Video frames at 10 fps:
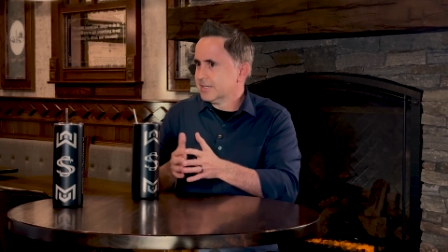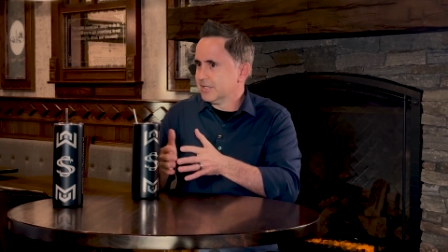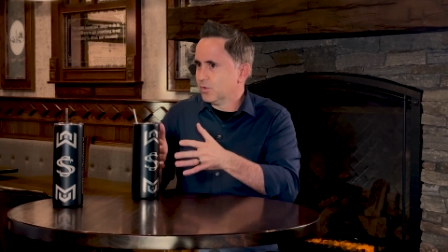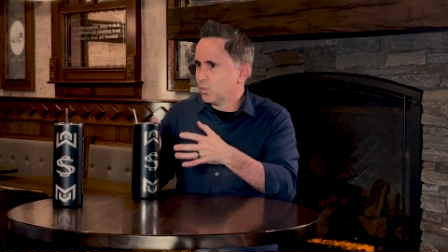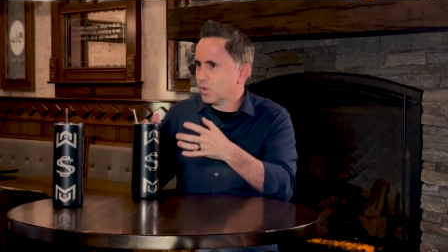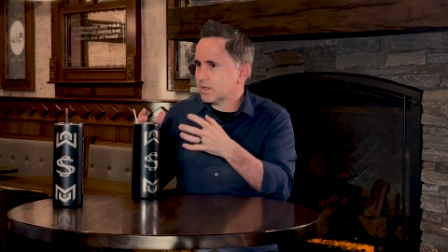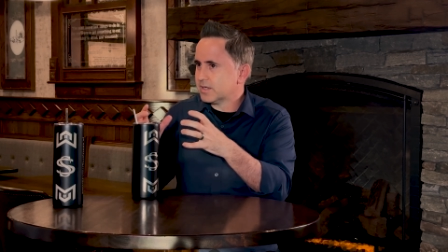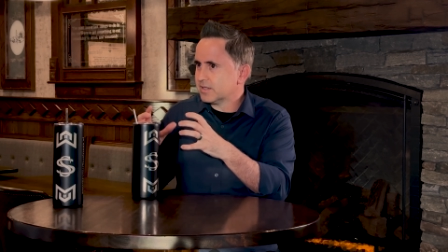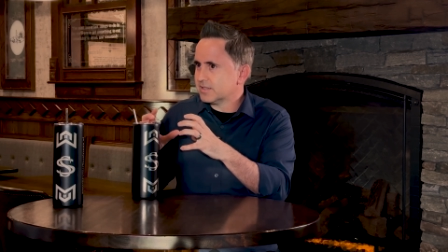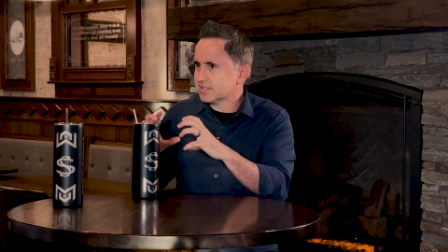
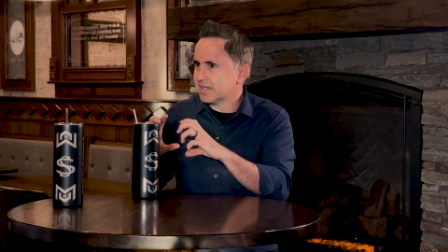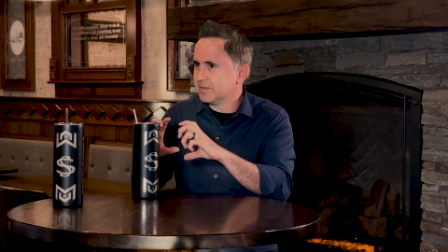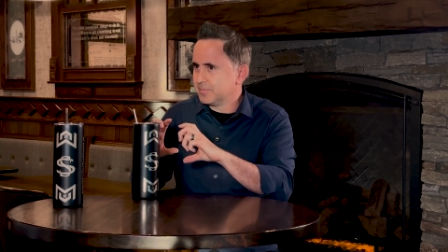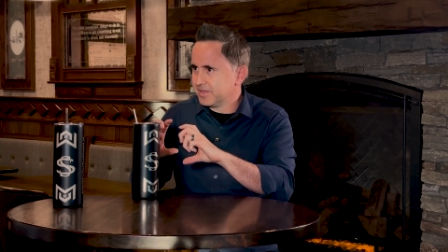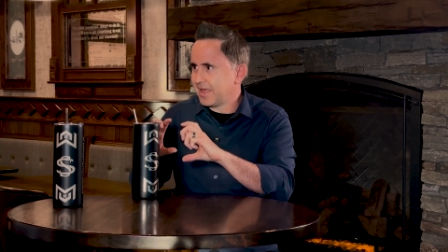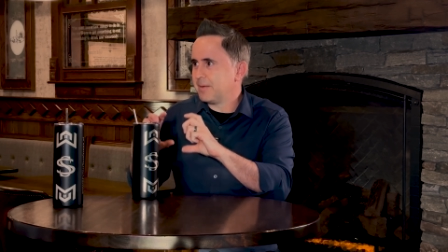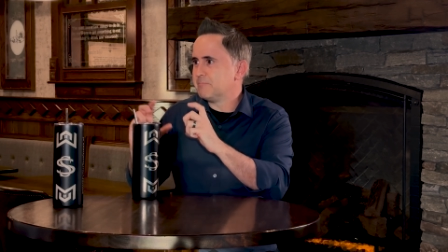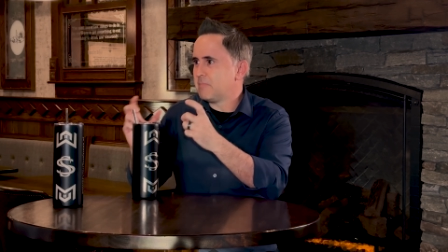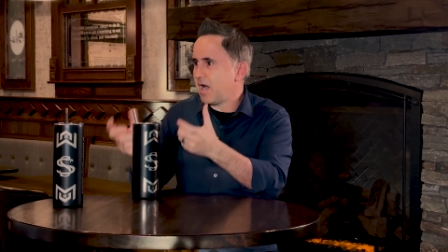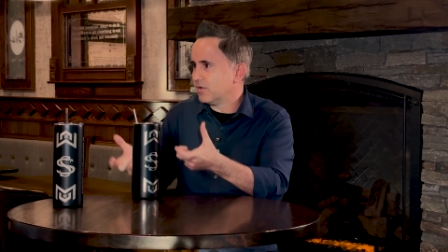what has kind of been that
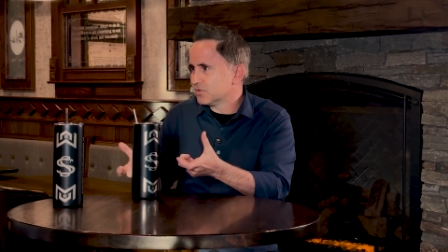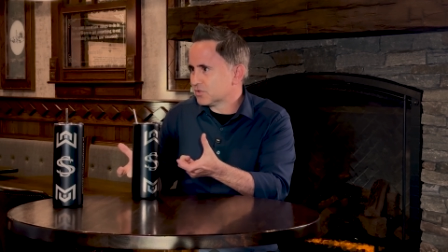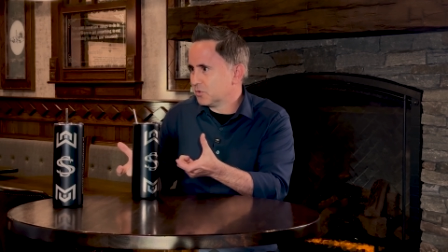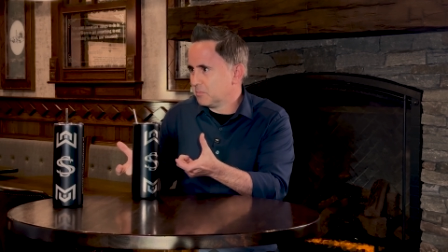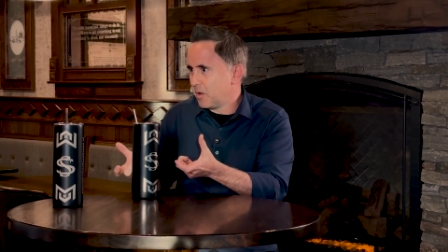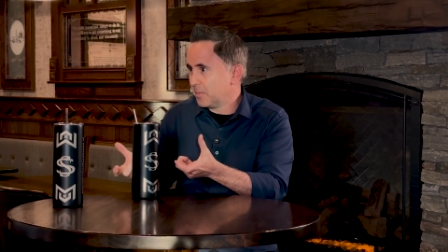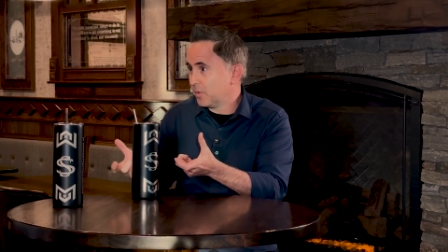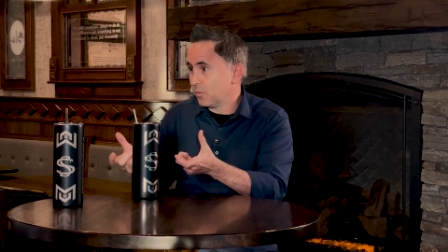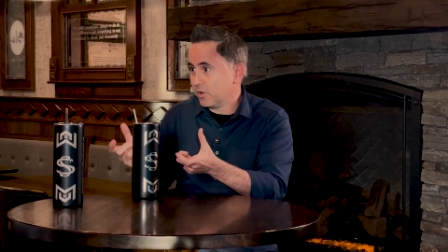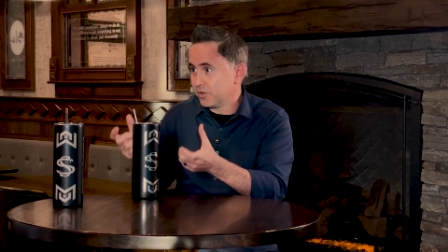milestone
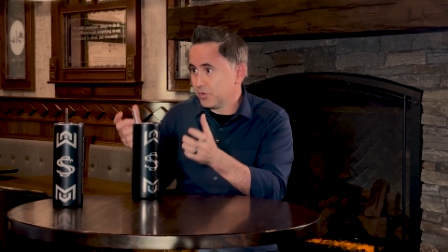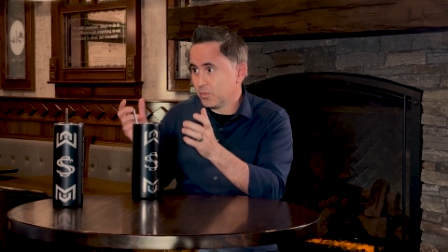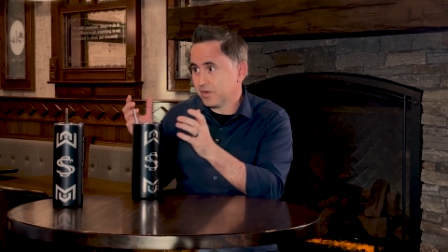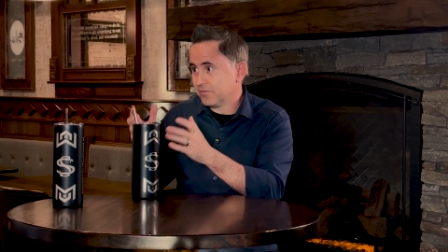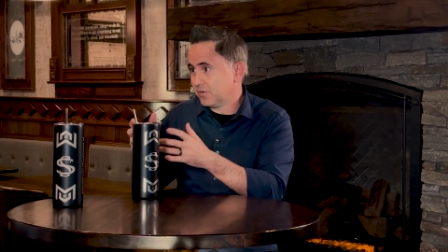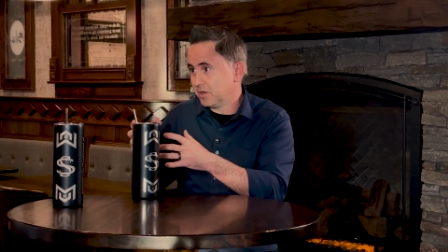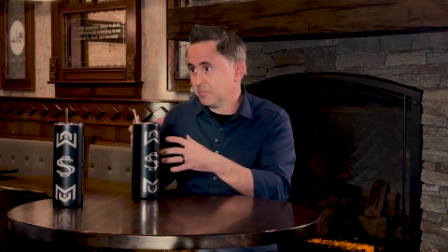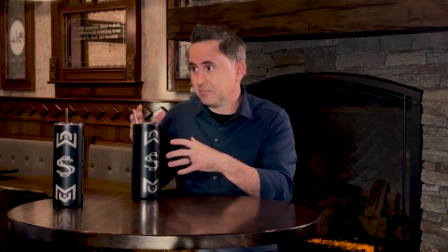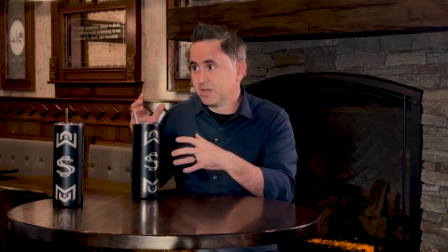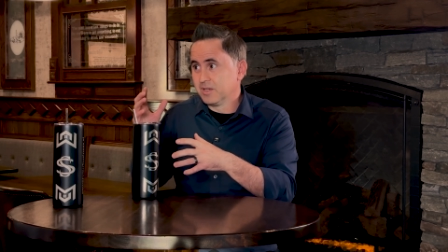moment where you went
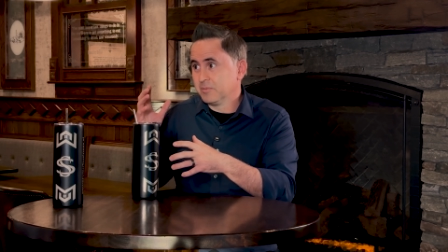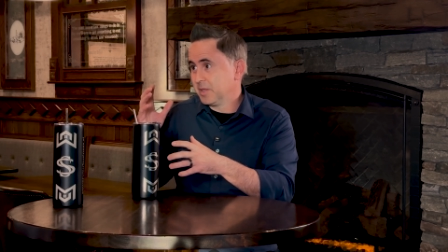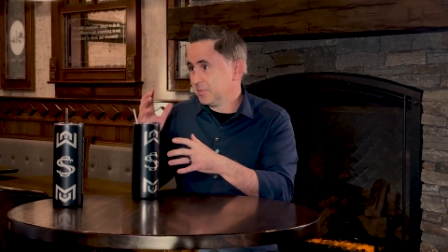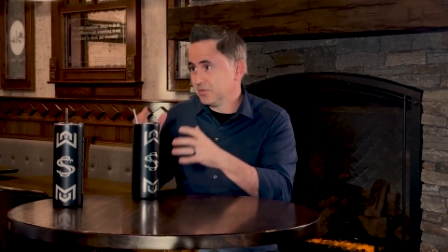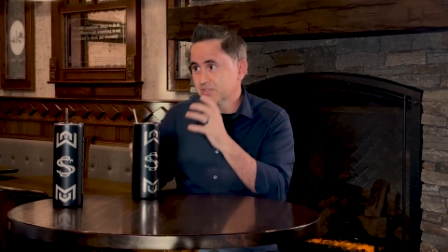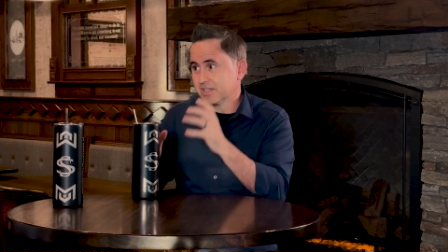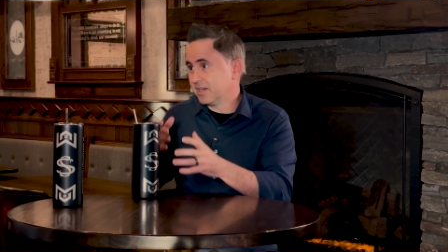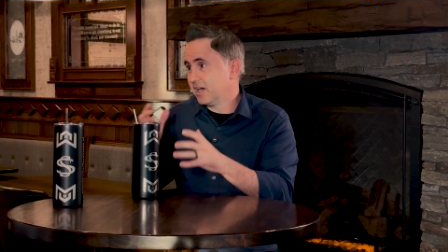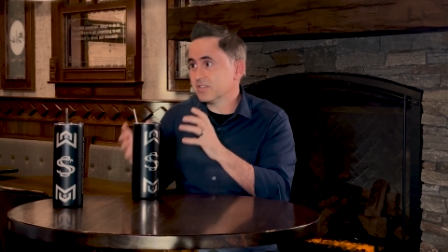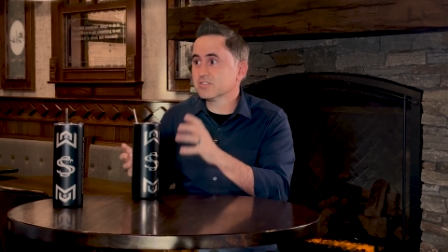from maybe just kind
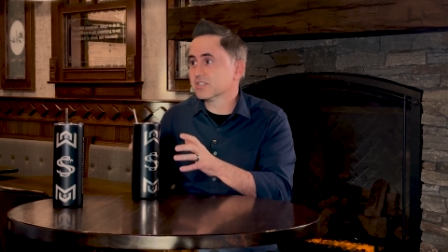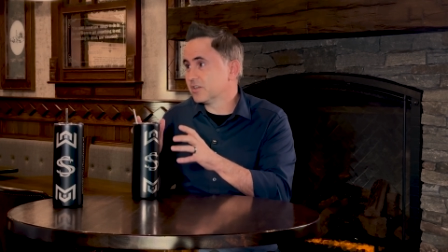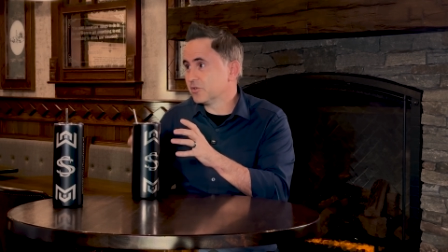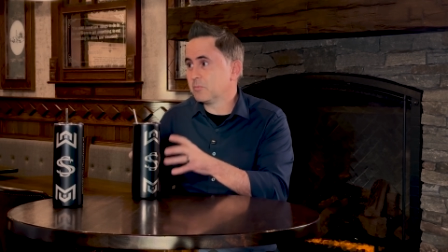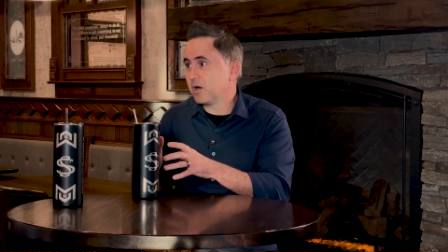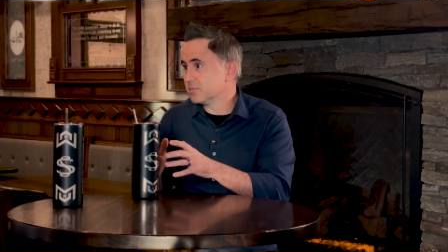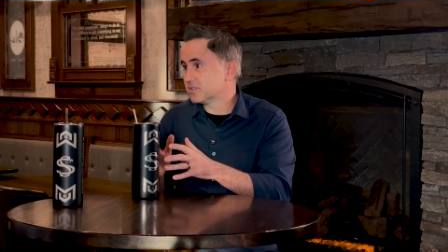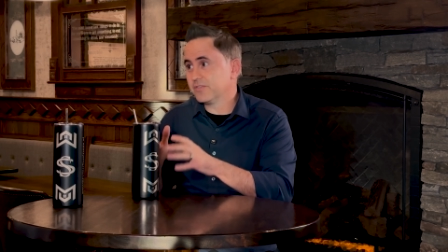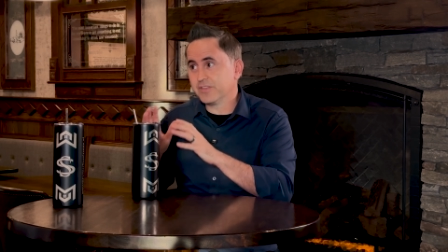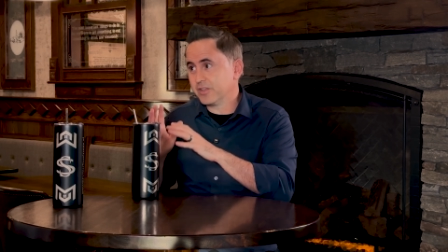of hustling under your mom's
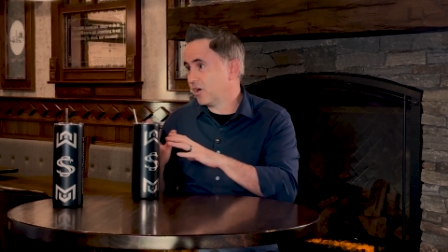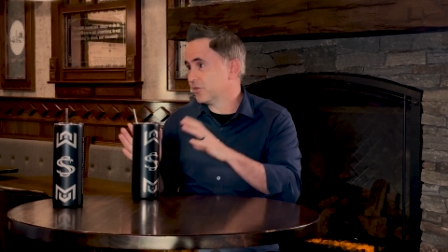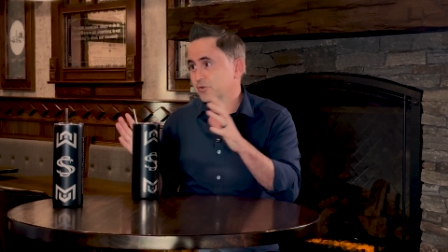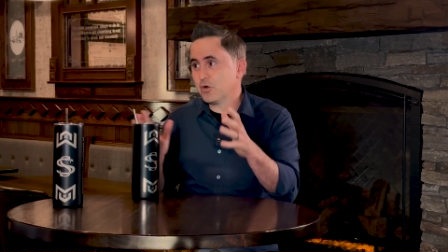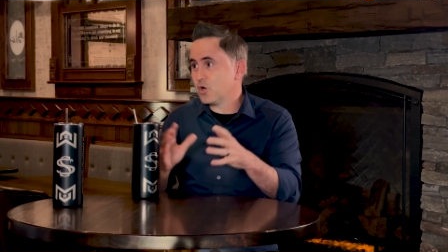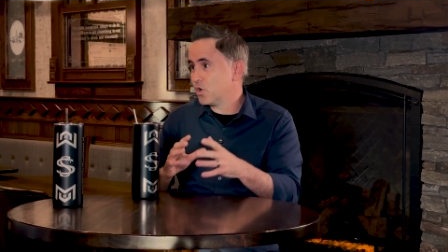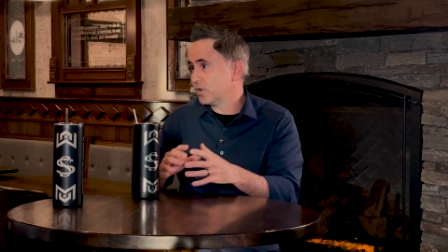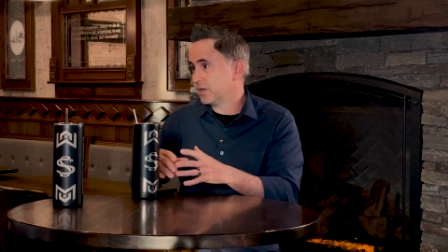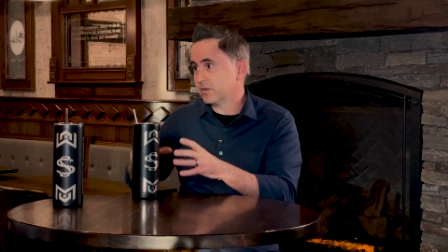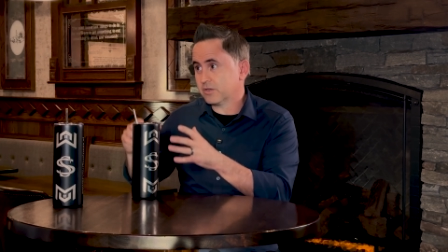stuff and then on your
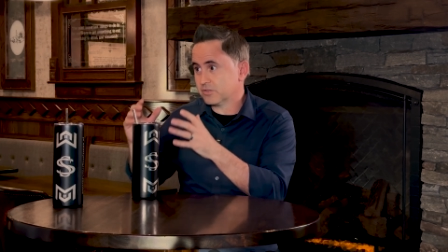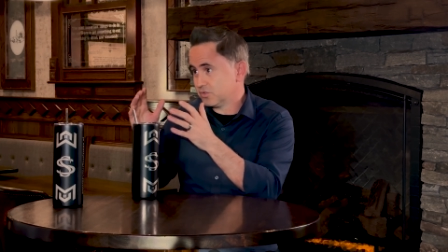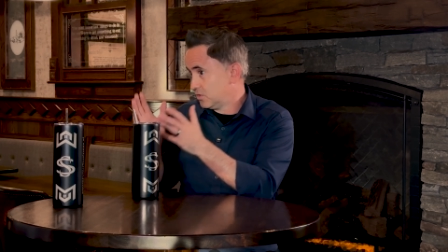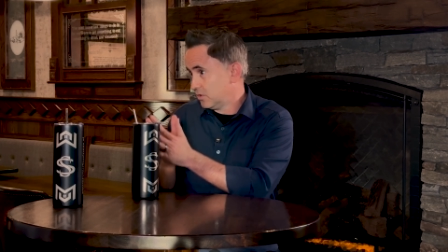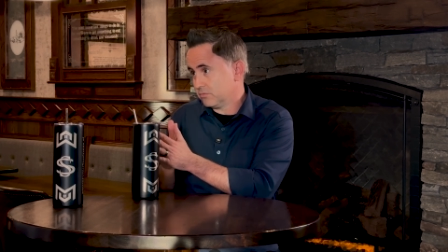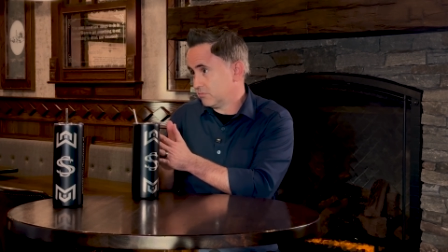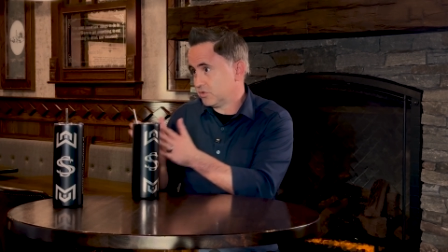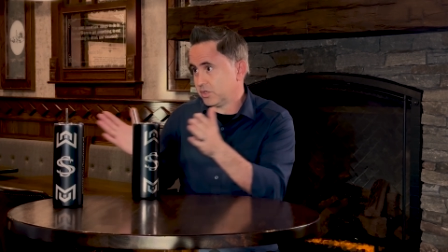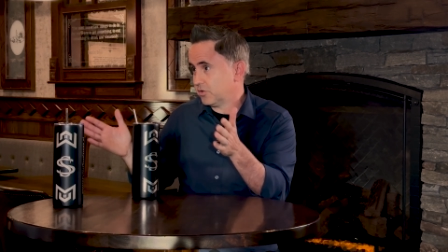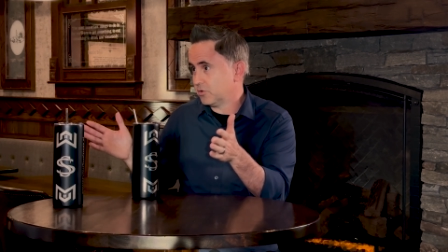own, and because you don't
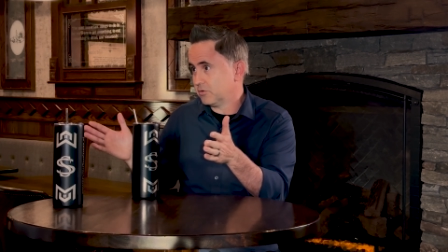share